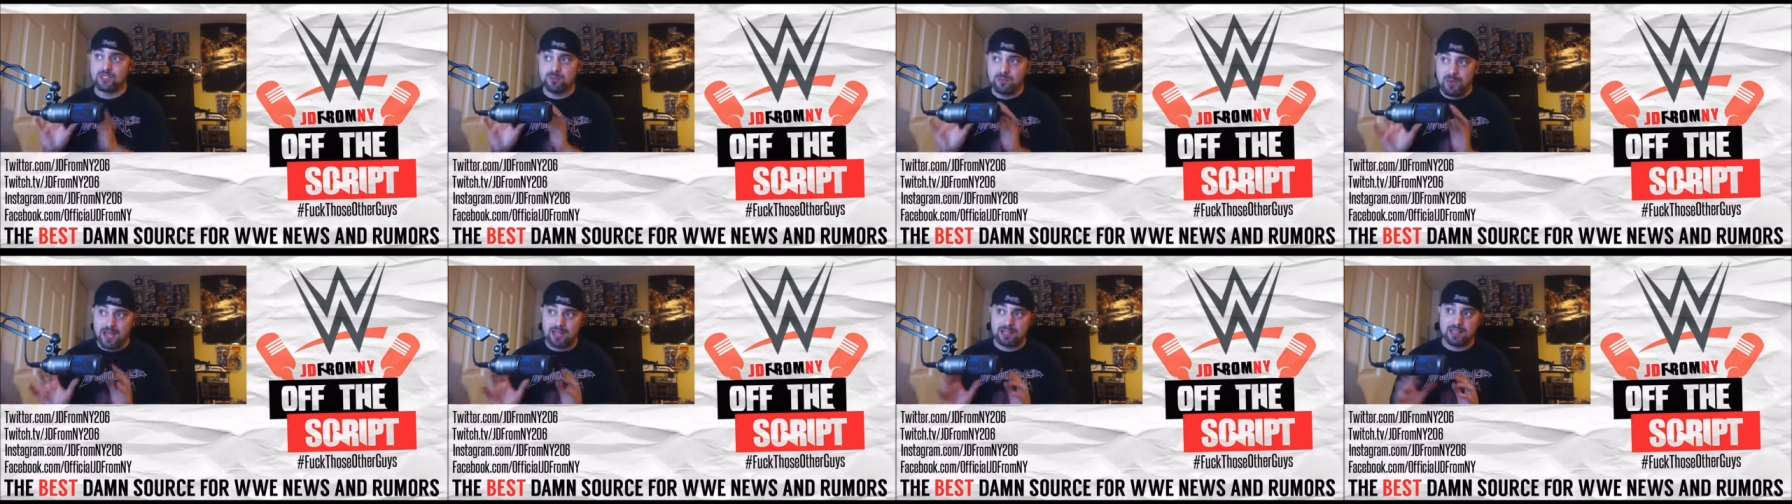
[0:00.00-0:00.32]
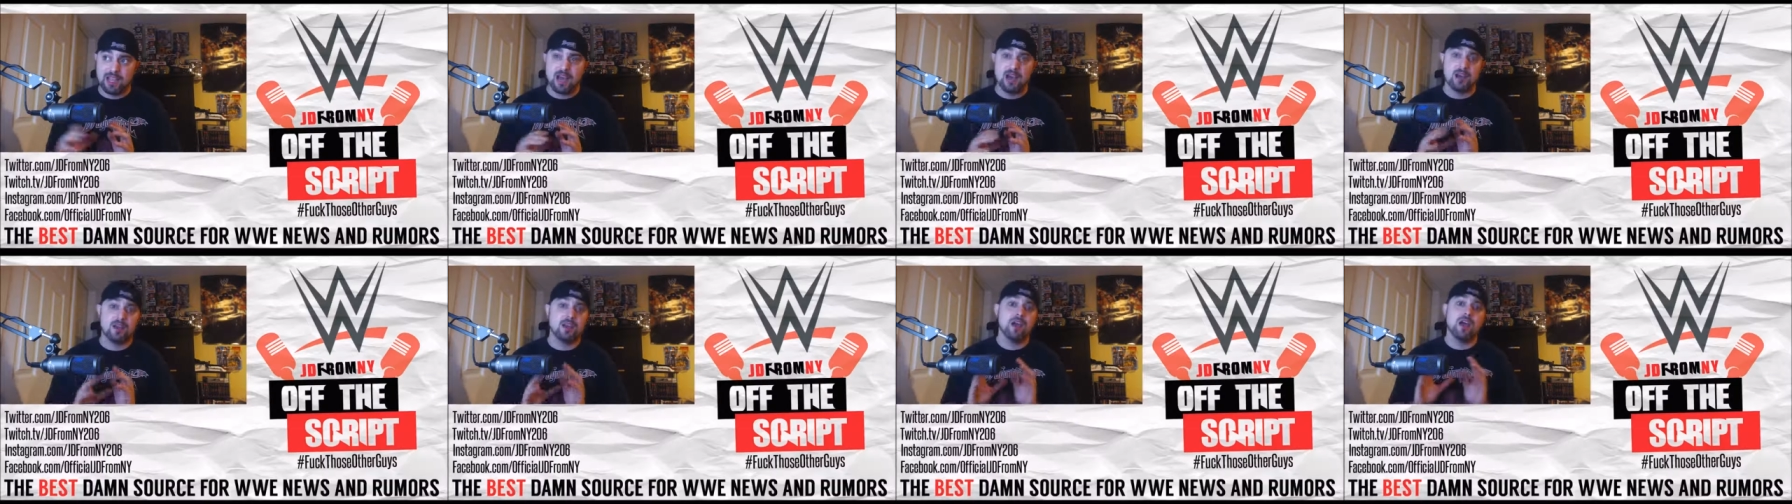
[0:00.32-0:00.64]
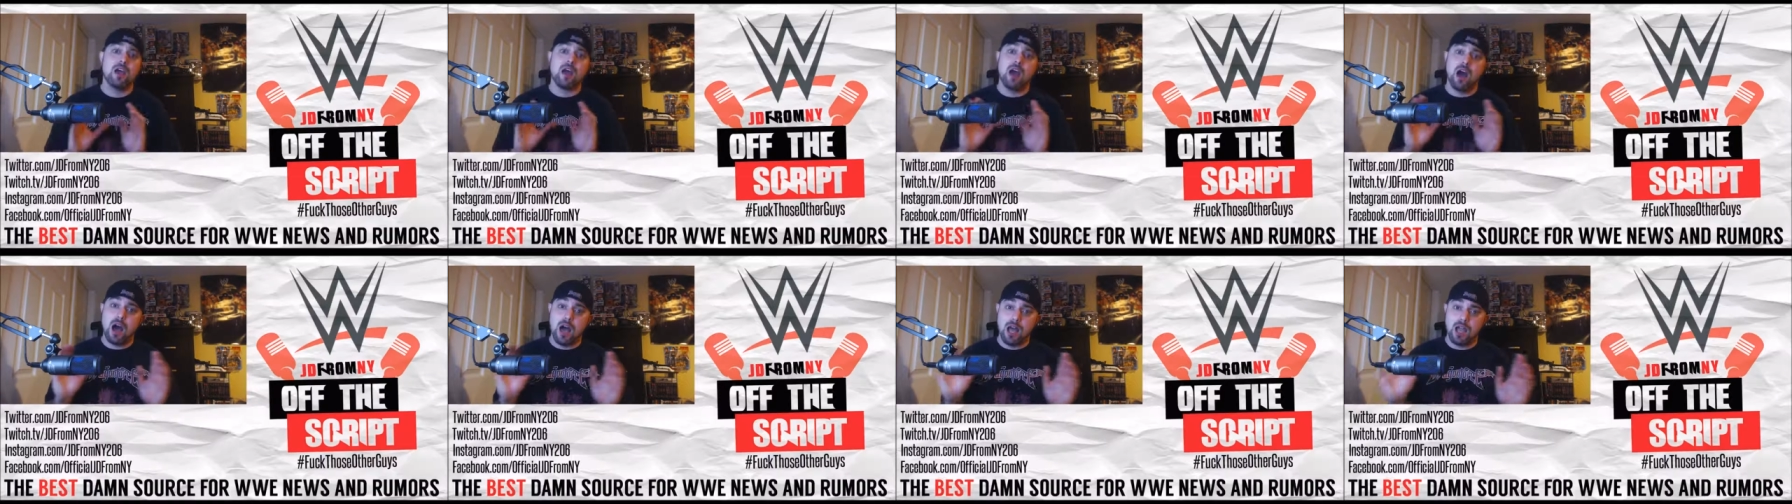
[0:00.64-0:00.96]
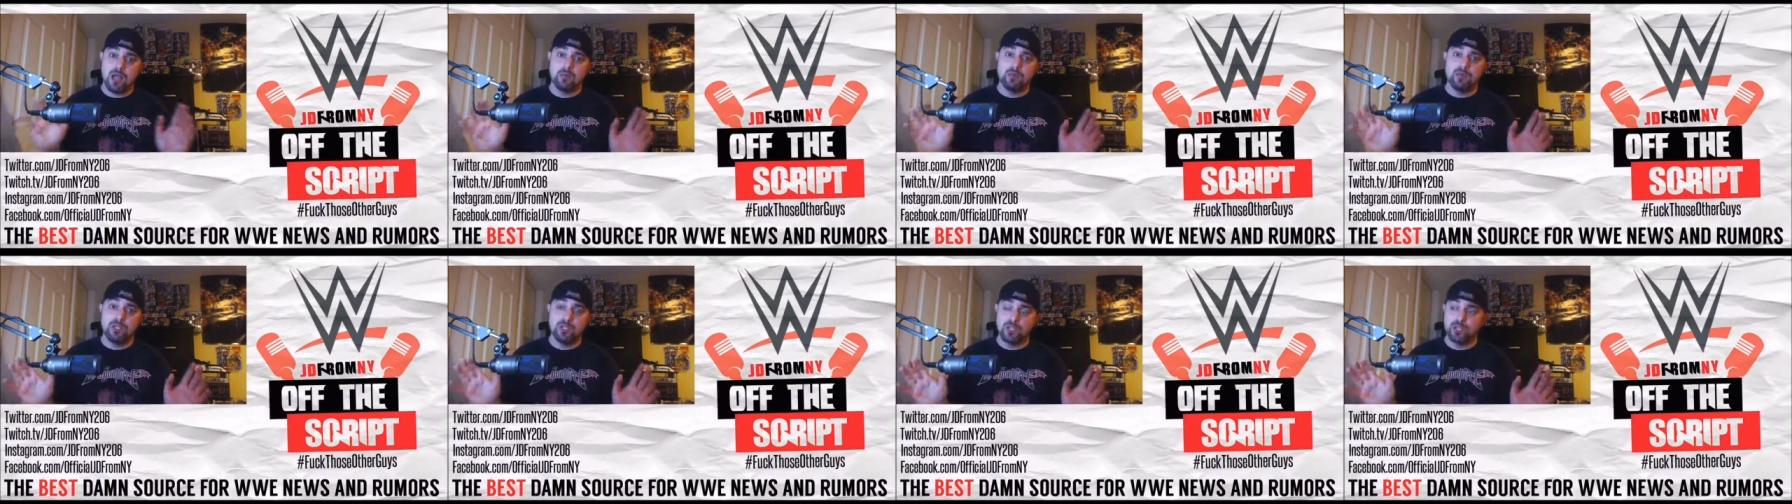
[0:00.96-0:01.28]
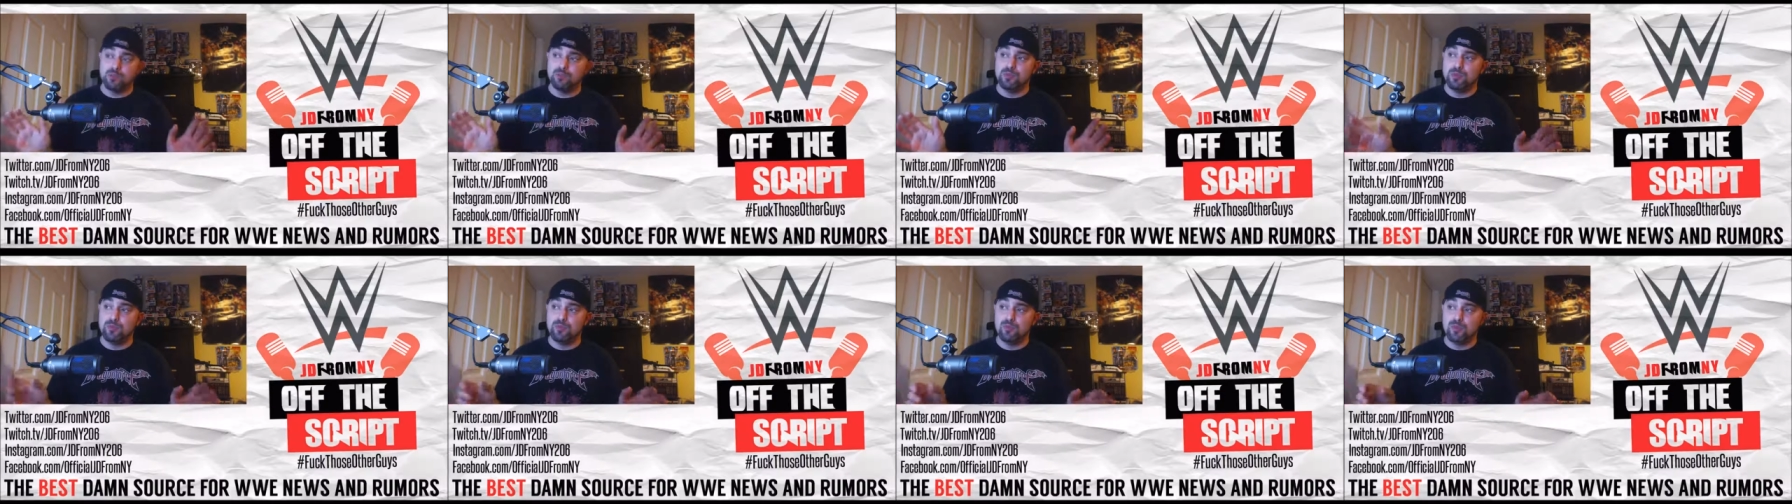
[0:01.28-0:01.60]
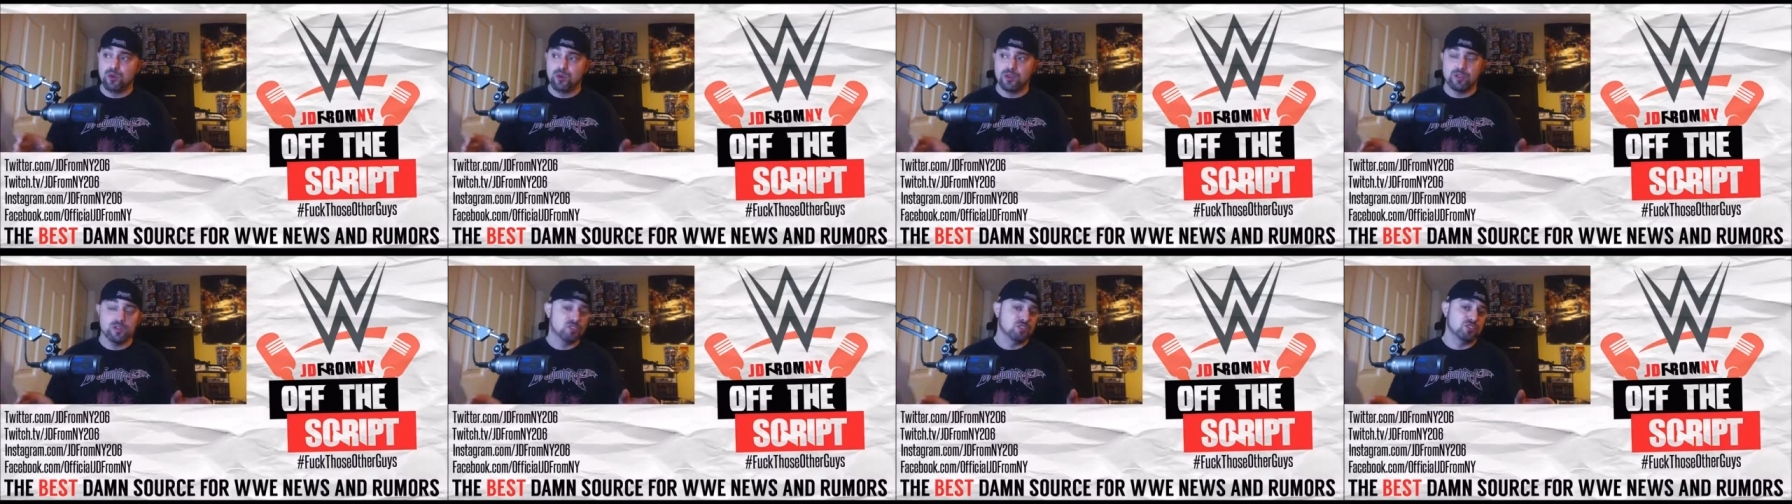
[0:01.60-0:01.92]
SmackDown, I am a little bit
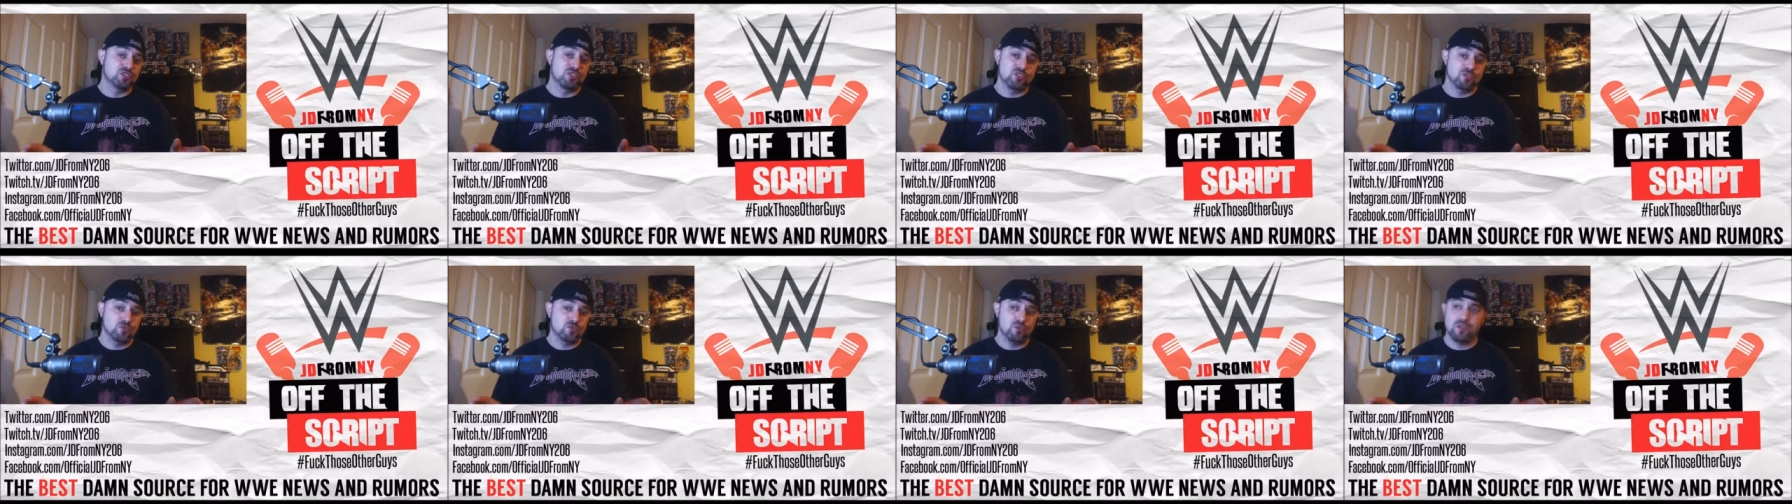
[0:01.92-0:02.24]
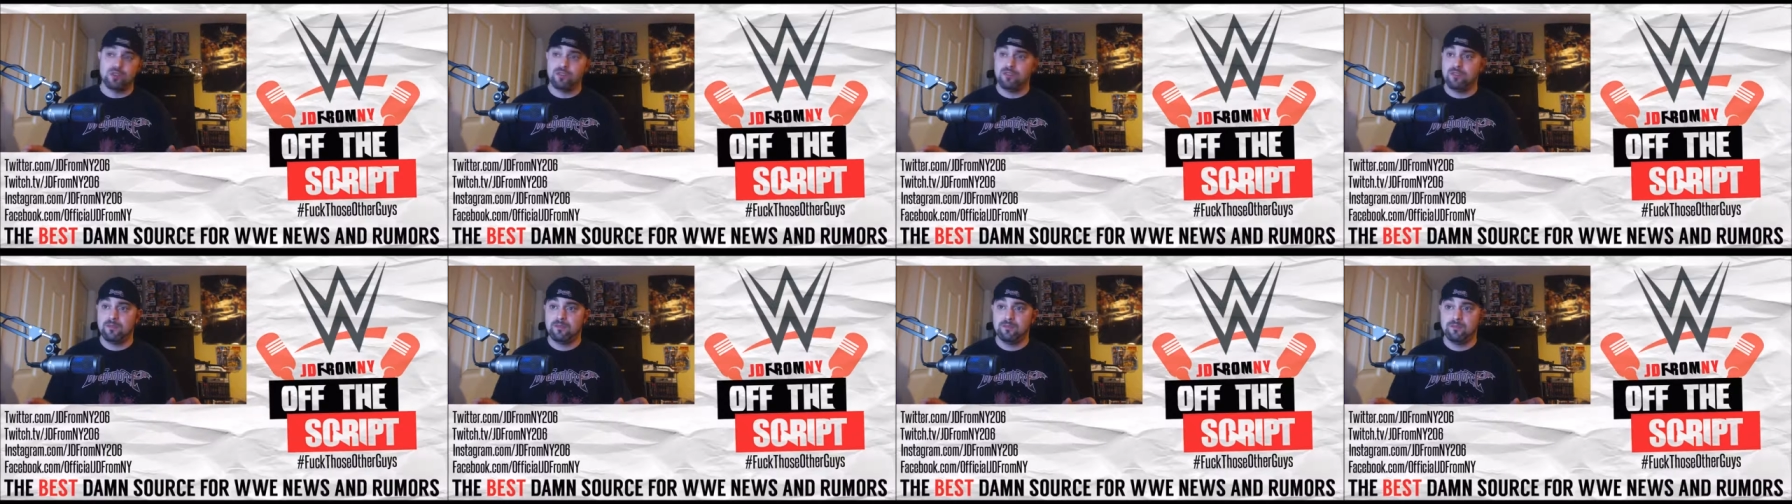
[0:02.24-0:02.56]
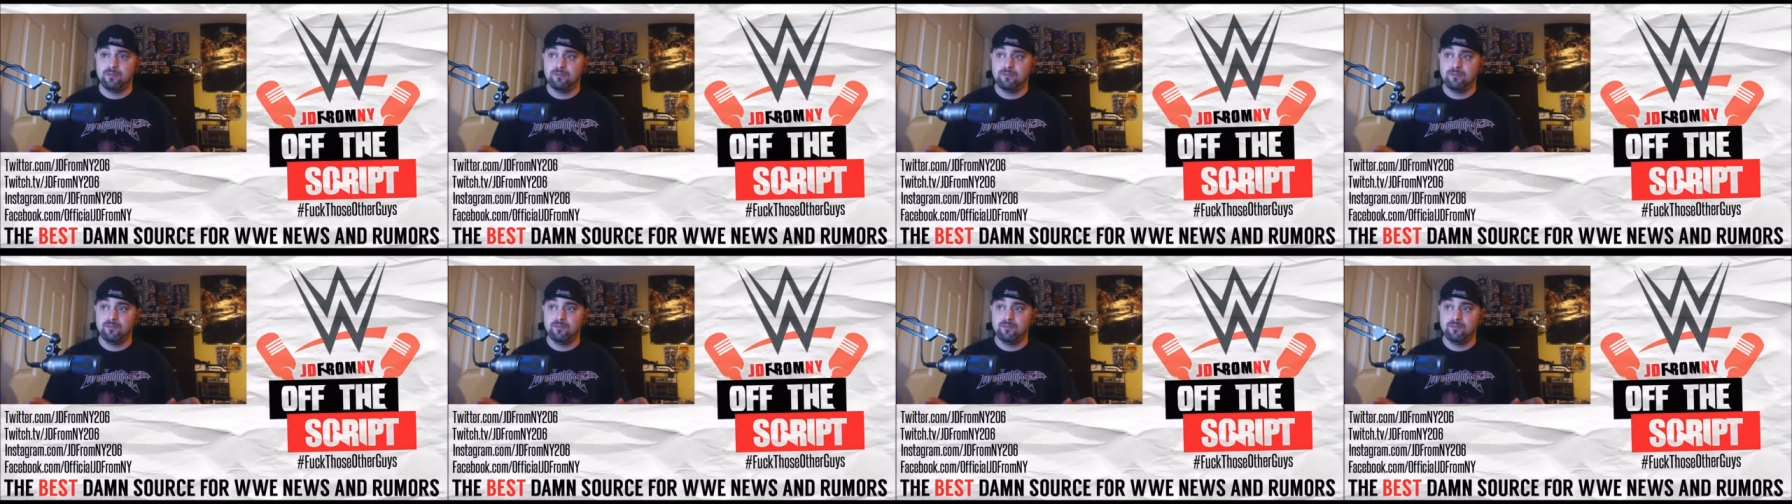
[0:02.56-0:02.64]
more concerned with.